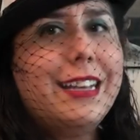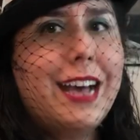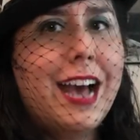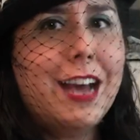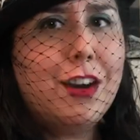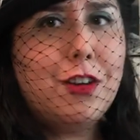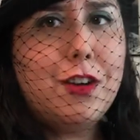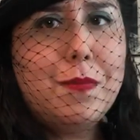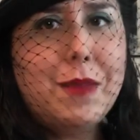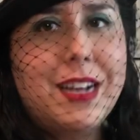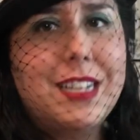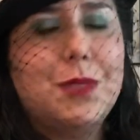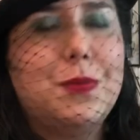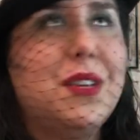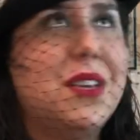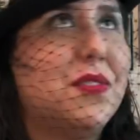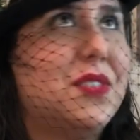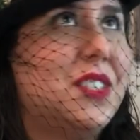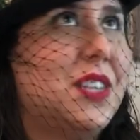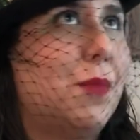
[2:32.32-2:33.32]
kind of reminds
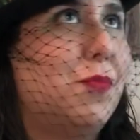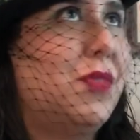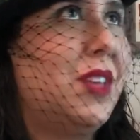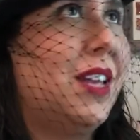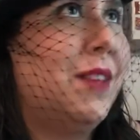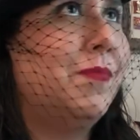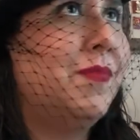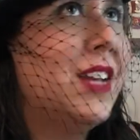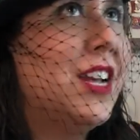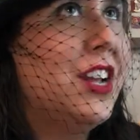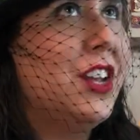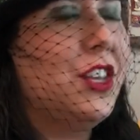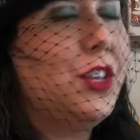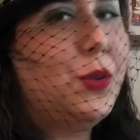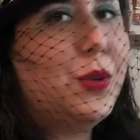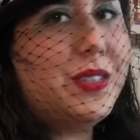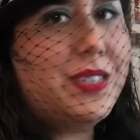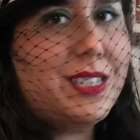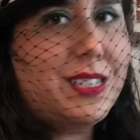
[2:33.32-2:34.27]
me of something you would